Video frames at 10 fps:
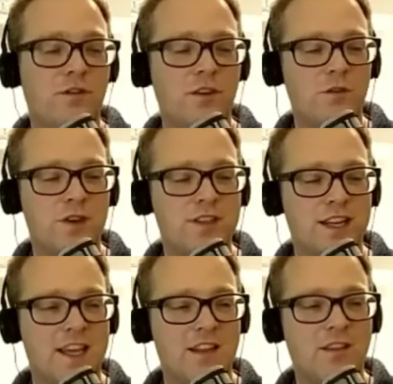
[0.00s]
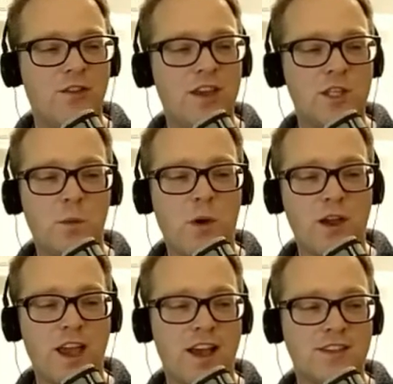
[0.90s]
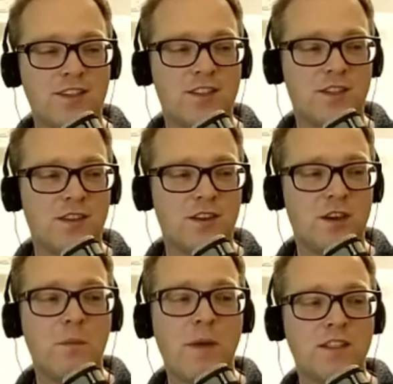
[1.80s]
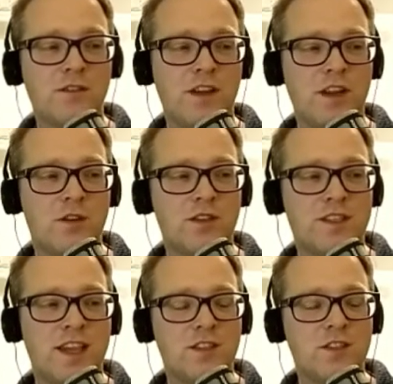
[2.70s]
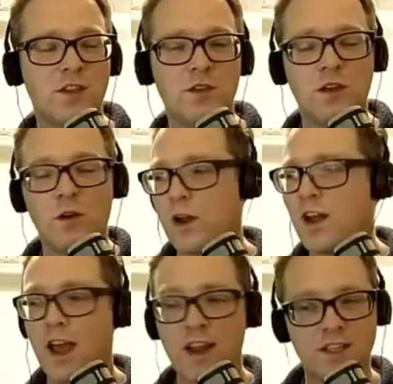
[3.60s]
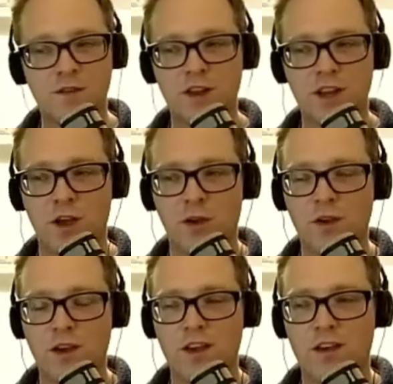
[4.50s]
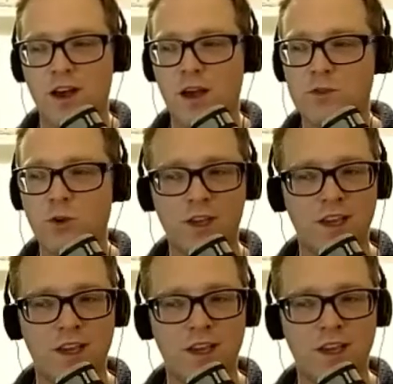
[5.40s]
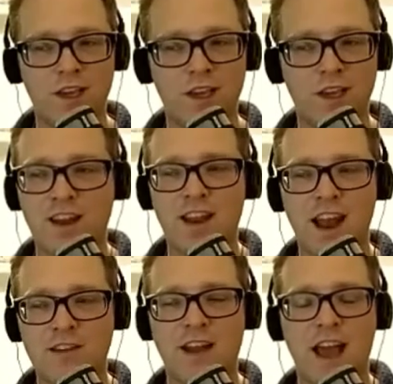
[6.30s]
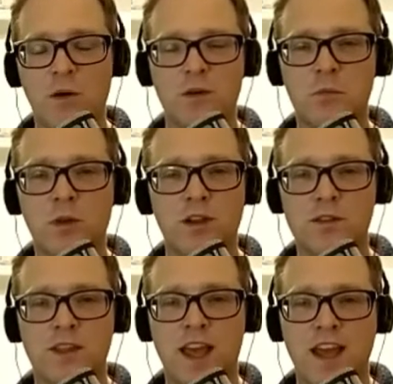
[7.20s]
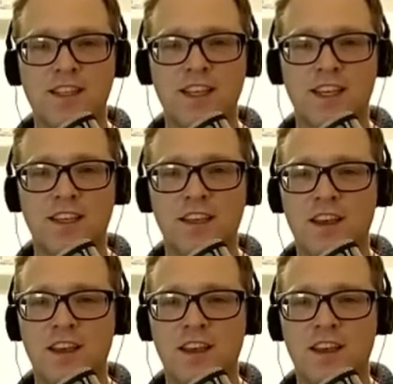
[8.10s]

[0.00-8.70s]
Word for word: a few recently. The thing is, podcasts compared to videos takes so when I edit a video, yeah, I'm talking like ten, eleven hours plus for the editing,